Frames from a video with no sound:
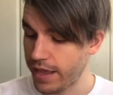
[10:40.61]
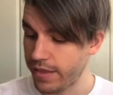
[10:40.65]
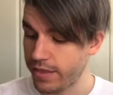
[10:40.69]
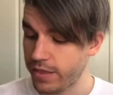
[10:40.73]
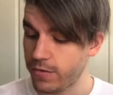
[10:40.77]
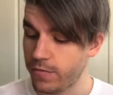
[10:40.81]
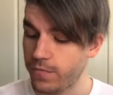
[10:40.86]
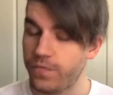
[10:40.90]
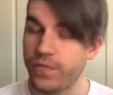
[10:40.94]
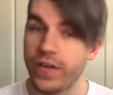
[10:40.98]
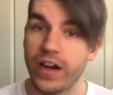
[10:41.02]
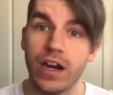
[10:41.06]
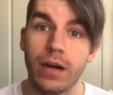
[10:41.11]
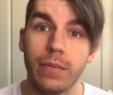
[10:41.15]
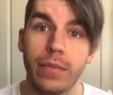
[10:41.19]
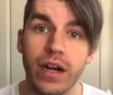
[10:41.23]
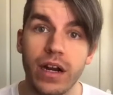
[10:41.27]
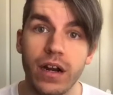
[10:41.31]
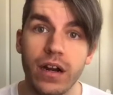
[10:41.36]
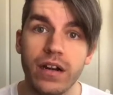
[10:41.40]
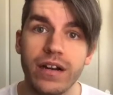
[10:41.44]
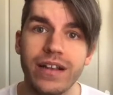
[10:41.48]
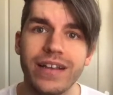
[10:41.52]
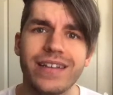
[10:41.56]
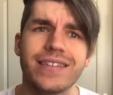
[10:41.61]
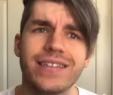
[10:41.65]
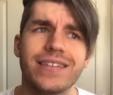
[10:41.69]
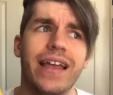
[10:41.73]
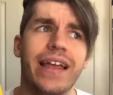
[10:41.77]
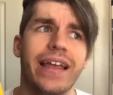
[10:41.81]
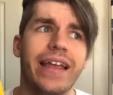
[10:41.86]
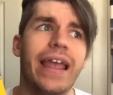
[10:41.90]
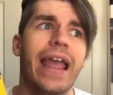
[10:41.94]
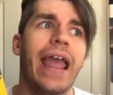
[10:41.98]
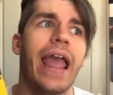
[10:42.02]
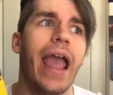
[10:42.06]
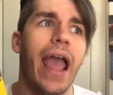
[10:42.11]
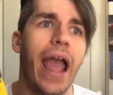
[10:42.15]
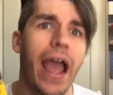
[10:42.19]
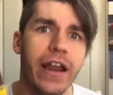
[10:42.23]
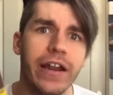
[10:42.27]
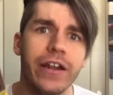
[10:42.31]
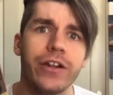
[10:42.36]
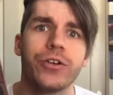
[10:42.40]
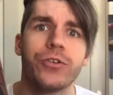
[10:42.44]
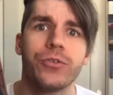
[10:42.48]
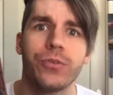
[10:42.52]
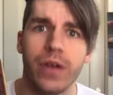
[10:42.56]
Fairbairn is like an
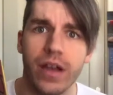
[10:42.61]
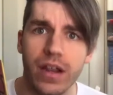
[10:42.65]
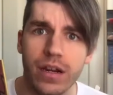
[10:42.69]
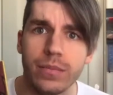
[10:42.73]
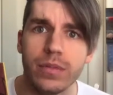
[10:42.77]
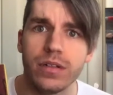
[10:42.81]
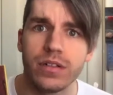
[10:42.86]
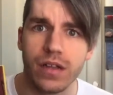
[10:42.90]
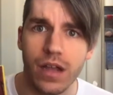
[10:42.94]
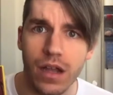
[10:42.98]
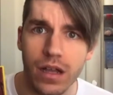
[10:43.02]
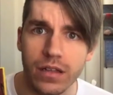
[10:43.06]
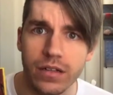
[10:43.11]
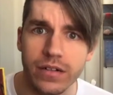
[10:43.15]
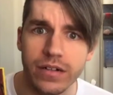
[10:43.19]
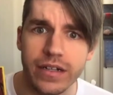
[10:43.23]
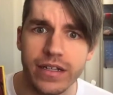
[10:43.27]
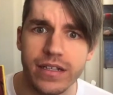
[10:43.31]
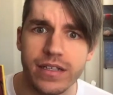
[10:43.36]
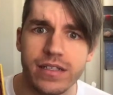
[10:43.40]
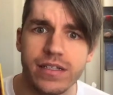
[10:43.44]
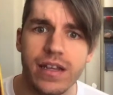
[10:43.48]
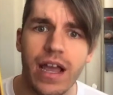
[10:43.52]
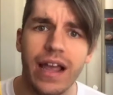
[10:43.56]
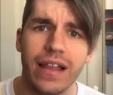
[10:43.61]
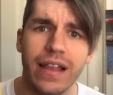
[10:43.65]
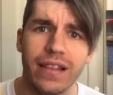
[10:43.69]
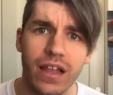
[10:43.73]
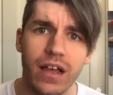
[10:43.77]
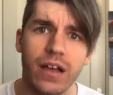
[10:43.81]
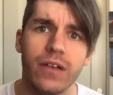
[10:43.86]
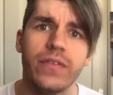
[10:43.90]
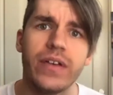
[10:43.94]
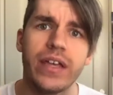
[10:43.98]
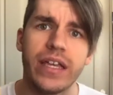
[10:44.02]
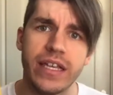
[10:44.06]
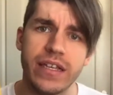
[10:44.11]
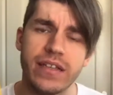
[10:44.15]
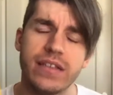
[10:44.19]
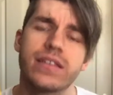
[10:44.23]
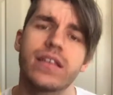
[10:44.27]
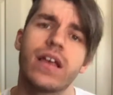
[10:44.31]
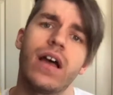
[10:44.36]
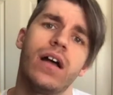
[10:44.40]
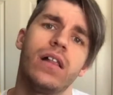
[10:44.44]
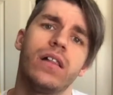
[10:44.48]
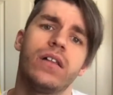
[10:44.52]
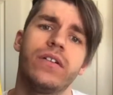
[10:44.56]
incredible colorist. I love his
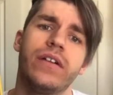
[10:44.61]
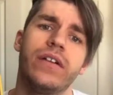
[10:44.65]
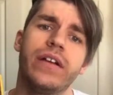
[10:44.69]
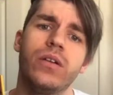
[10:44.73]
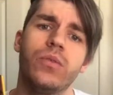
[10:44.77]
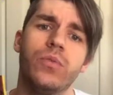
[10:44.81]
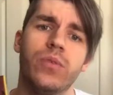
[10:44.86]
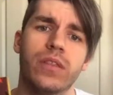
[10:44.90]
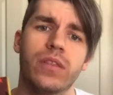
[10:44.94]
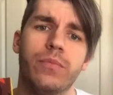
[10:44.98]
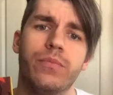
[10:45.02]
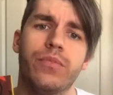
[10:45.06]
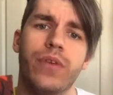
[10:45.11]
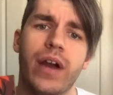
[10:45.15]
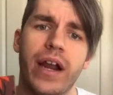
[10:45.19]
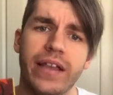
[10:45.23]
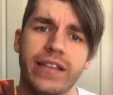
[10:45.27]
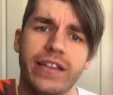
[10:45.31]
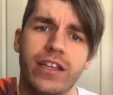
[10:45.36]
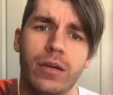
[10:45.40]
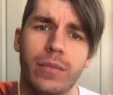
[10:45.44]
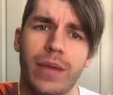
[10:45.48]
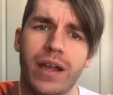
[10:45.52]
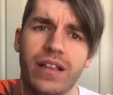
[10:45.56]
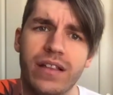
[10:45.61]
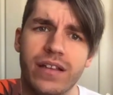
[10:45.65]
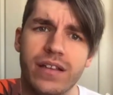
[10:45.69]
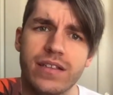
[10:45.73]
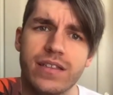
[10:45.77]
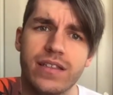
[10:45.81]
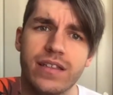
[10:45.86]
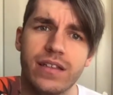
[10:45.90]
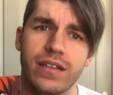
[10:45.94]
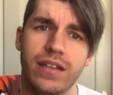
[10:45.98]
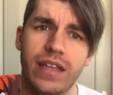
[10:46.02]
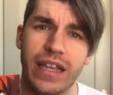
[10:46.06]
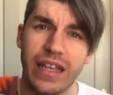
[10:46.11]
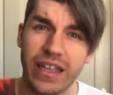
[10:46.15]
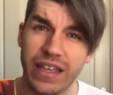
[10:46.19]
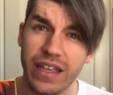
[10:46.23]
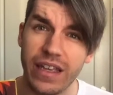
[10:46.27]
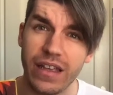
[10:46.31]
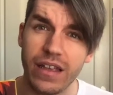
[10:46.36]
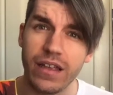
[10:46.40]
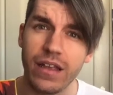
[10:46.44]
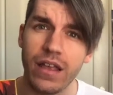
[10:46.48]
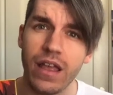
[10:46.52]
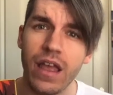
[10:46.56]
coloring with Brian Lee O'Malley's
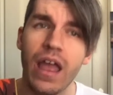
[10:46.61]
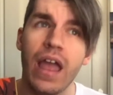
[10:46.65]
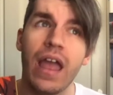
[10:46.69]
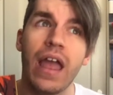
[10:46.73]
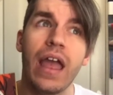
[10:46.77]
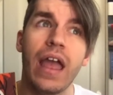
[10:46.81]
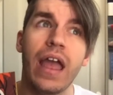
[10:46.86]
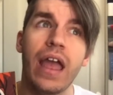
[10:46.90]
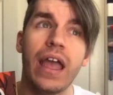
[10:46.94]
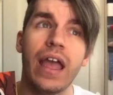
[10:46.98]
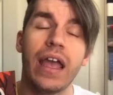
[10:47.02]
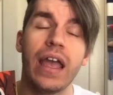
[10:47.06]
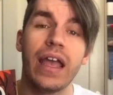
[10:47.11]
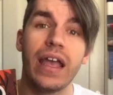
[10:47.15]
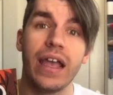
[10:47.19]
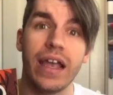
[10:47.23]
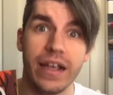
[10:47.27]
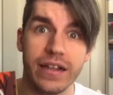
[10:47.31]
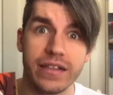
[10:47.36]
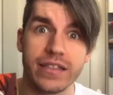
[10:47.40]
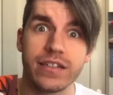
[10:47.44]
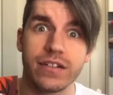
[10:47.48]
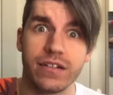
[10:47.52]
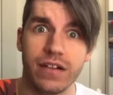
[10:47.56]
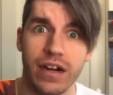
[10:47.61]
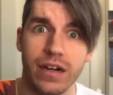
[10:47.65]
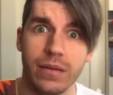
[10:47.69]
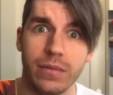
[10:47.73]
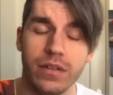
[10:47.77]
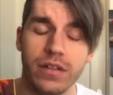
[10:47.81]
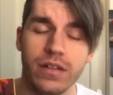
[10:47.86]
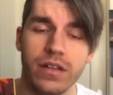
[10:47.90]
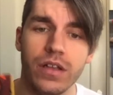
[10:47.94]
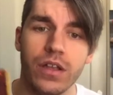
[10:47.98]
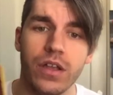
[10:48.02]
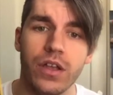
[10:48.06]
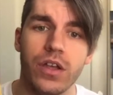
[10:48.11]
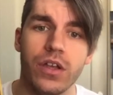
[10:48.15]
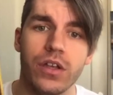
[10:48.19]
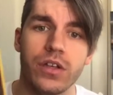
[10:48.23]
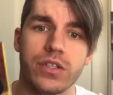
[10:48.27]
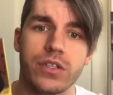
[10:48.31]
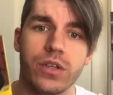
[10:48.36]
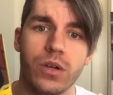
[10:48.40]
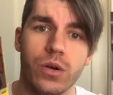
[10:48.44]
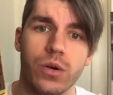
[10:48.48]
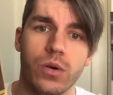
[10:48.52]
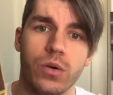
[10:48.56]
inking. It's incredible.
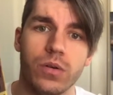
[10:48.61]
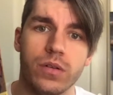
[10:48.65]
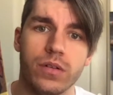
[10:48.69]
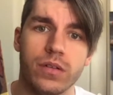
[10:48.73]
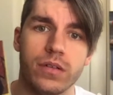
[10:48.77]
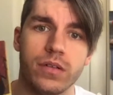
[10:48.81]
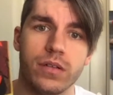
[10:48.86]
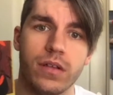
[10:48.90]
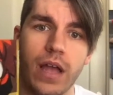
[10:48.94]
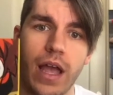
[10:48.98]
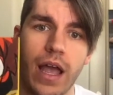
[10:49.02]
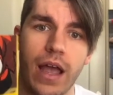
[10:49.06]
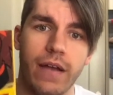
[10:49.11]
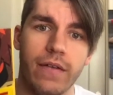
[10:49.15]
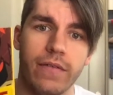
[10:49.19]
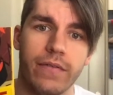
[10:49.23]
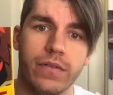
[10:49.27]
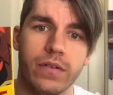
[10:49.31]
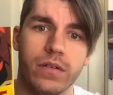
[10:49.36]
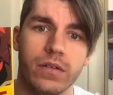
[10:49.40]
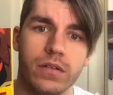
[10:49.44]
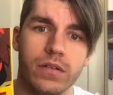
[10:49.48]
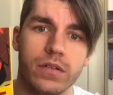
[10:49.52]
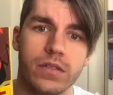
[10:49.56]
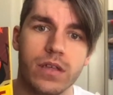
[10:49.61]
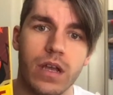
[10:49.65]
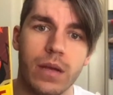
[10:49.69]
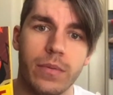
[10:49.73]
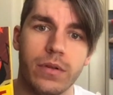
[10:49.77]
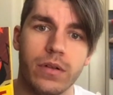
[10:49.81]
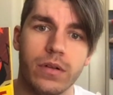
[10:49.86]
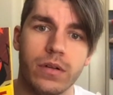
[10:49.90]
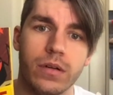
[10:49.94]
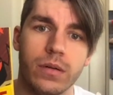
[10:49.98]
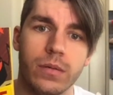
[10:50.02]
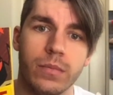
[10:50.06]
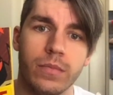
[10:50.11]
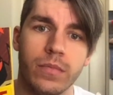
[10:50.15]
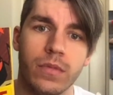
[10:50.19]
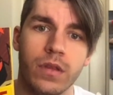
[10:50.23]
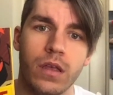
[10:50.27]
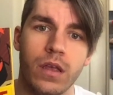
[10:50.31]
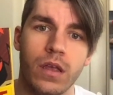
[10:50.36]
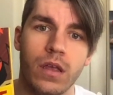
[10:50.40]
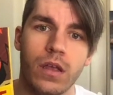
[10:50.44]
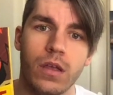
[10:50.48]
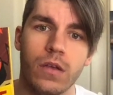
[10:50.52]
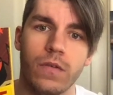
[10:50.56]
So I have Scott Pilgrim
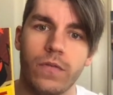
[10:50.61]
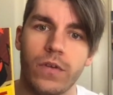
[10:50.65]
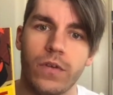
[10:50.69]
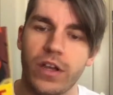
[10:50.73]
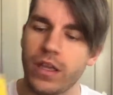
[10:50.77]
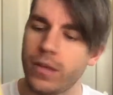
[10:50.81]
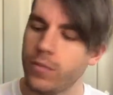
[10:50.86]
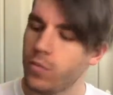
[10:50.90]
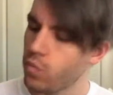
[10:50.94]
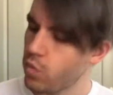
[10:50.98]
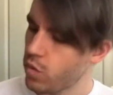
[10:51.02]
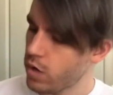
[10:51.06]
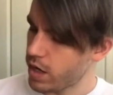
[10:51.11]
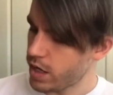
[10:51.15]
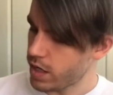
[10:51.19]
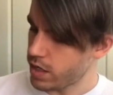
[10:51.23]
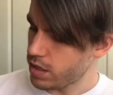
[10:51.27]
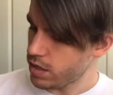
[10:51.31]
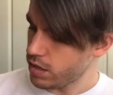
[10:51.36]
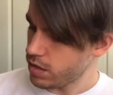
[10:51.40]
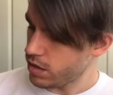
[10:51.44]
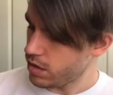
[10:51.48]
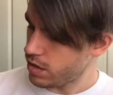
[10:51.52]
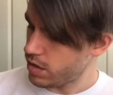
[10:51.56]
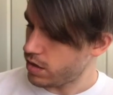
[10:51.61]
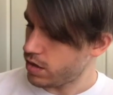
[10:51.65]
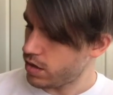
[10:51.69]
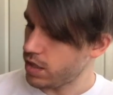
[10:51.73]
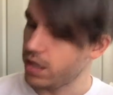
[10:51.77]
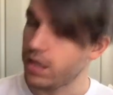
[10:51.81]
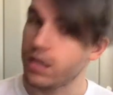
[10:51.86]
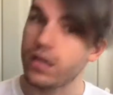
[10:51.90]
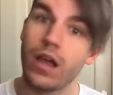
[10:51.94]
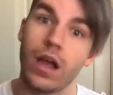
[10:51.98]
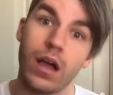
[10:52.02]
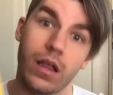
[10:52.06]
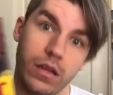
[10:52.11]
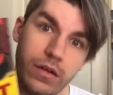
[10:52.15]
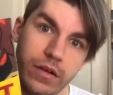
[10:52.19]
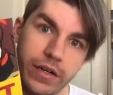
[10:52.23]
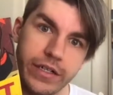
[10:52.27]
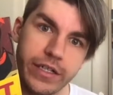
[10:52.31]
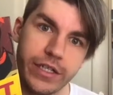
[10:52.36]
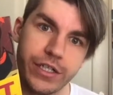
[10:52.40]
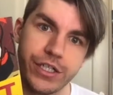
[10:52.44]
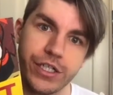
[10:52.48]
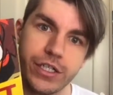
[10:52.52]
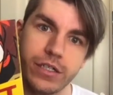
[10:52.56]
Volume 1, the color
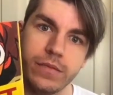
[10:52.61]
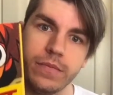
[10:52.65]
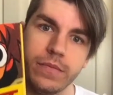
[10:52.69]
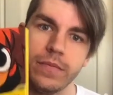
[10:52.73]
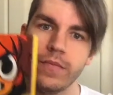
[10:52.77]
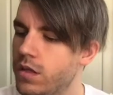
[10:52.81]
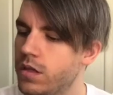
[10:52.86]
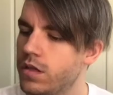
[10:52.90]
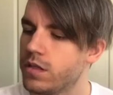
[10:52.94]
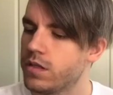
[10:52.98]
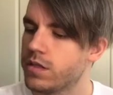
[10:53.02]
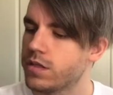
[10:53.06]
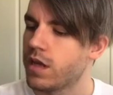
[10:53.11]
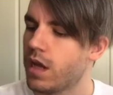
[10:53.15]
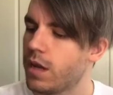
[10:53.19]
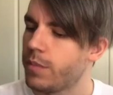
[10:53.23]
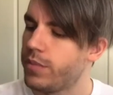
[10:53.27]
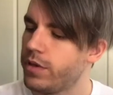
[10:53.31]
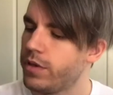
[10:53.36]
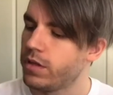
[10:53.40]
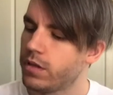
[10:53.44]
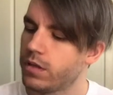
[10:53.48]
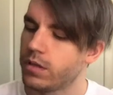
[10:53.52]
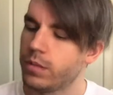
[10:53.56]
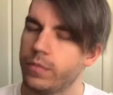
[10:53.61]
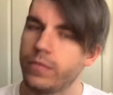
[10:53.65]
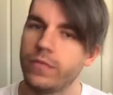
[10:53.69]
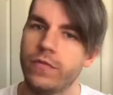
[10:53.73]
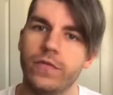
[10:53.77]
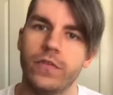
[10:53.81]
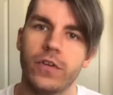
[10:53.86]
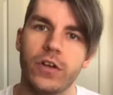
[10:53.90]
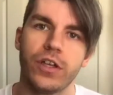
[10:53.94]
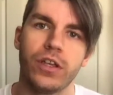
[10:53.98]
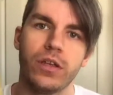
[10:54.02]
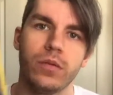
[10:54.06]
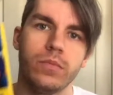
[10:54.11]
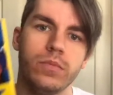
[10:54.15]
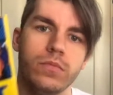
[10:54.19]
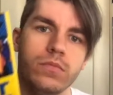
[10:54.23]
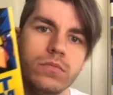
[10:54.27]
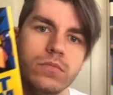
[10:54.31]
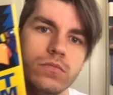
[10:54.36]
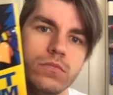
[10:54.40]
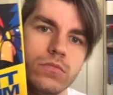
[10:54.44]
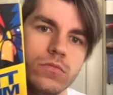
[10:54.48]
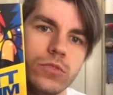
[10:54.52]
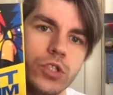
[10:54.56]
edition, Scott Pilgrim Volume
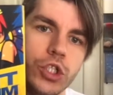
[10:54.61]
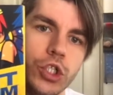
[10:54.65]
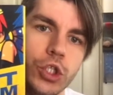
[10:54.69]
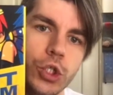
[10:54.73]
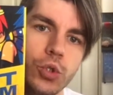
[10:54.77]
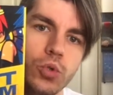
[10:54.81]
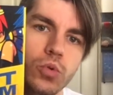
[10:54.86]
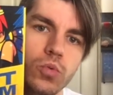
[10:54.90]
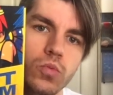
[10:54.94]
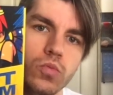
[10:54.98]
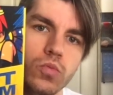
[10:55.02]
2,